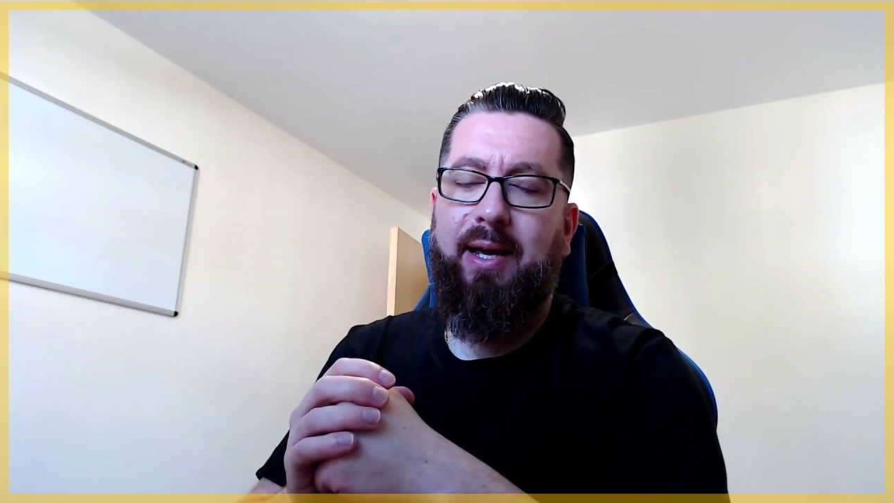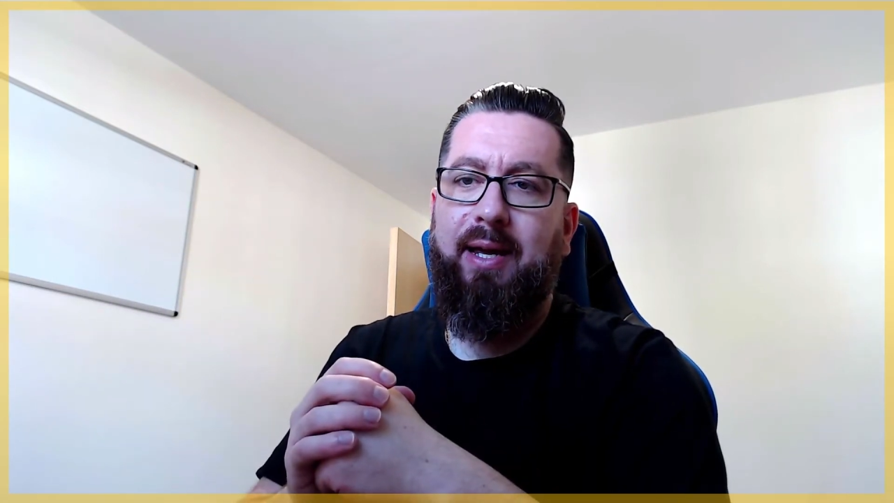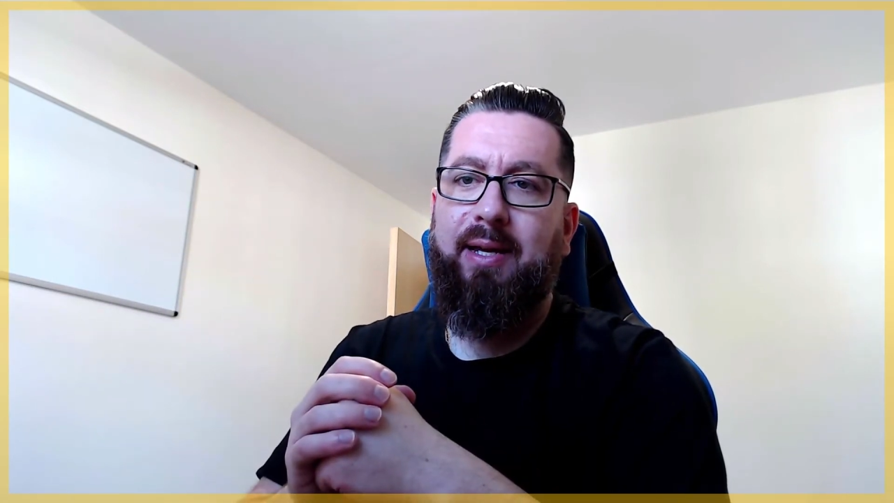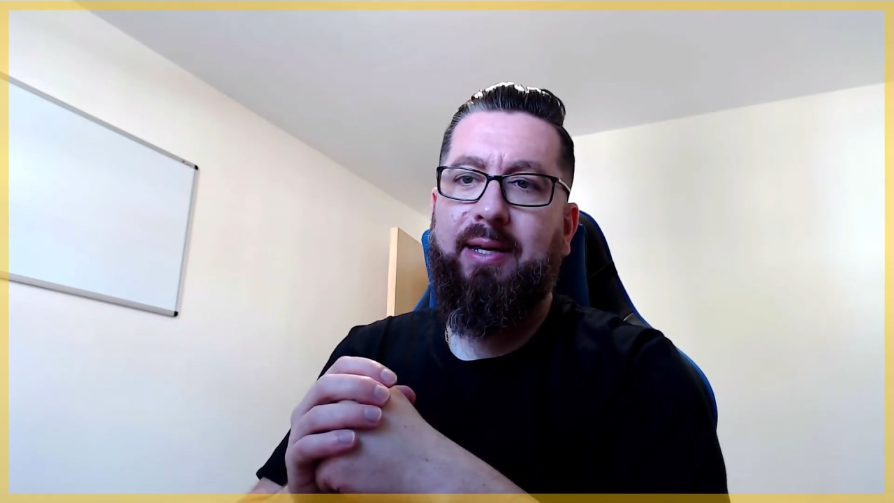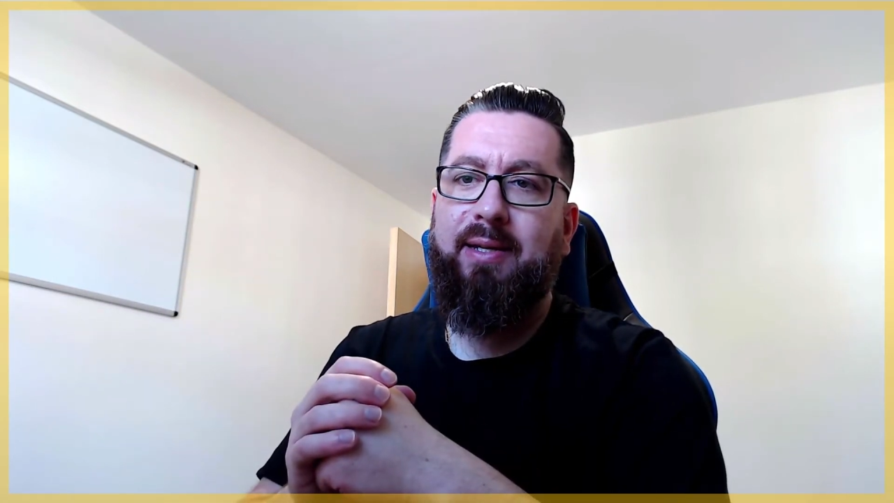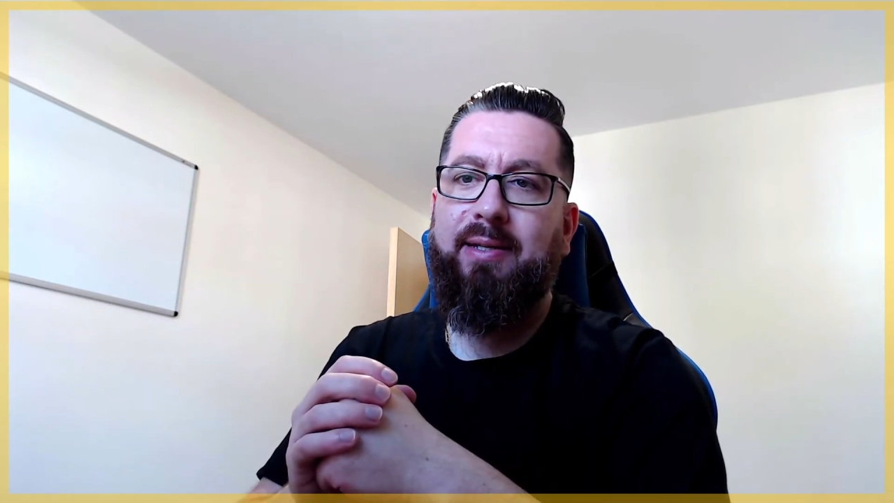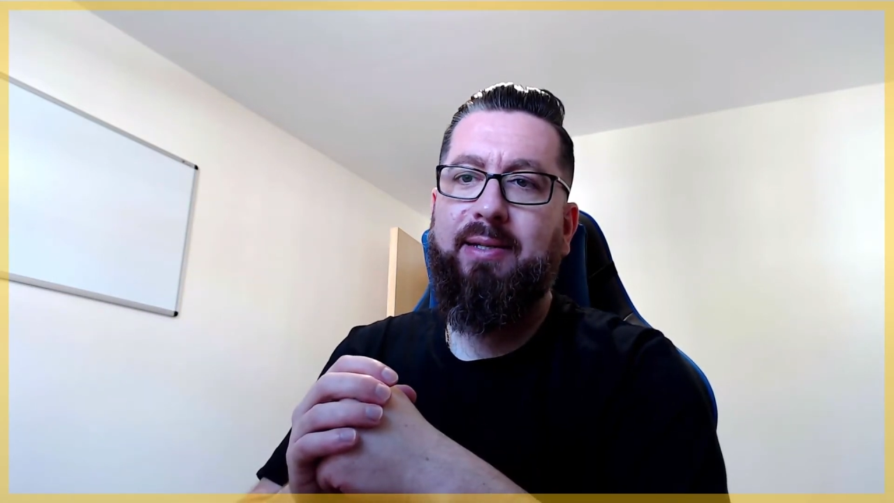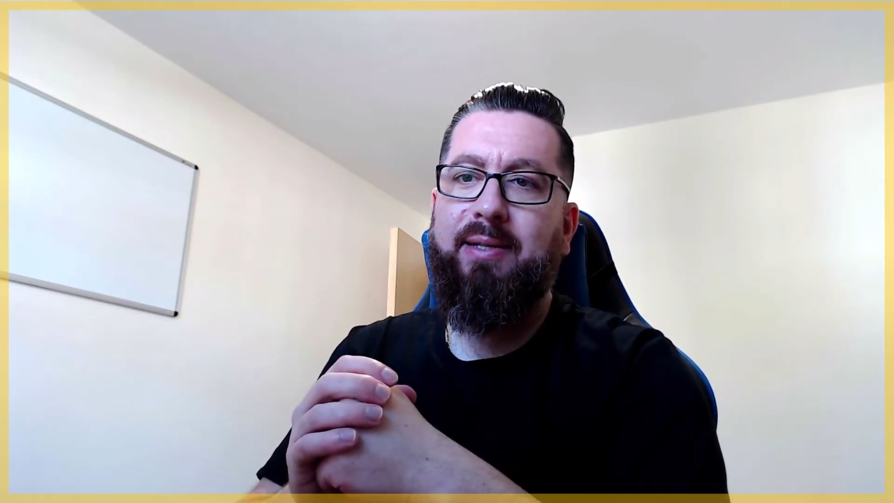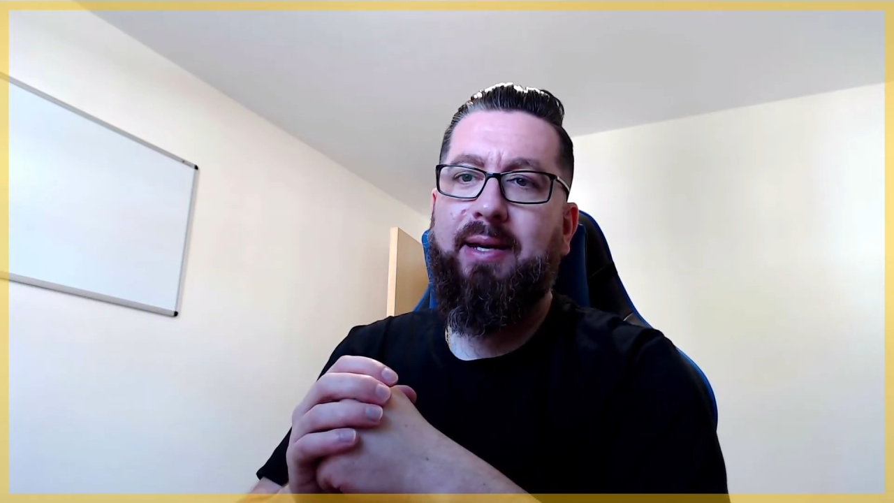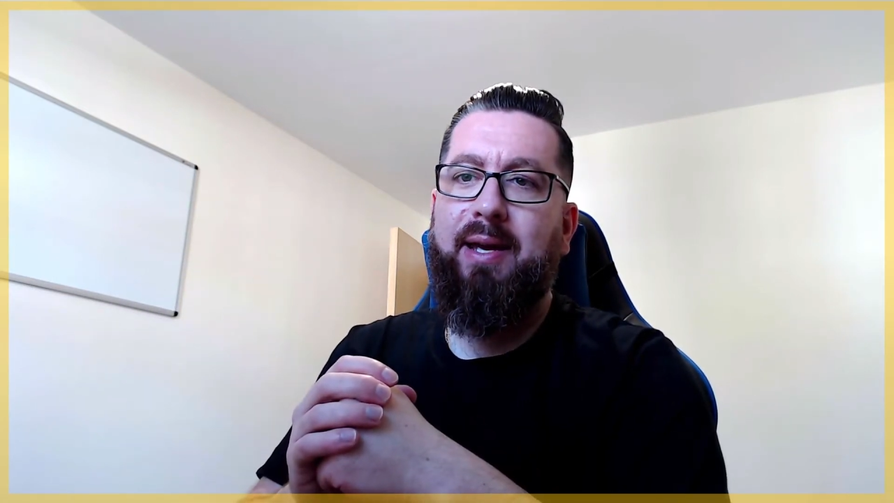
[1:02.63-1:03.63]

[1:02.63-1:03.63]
is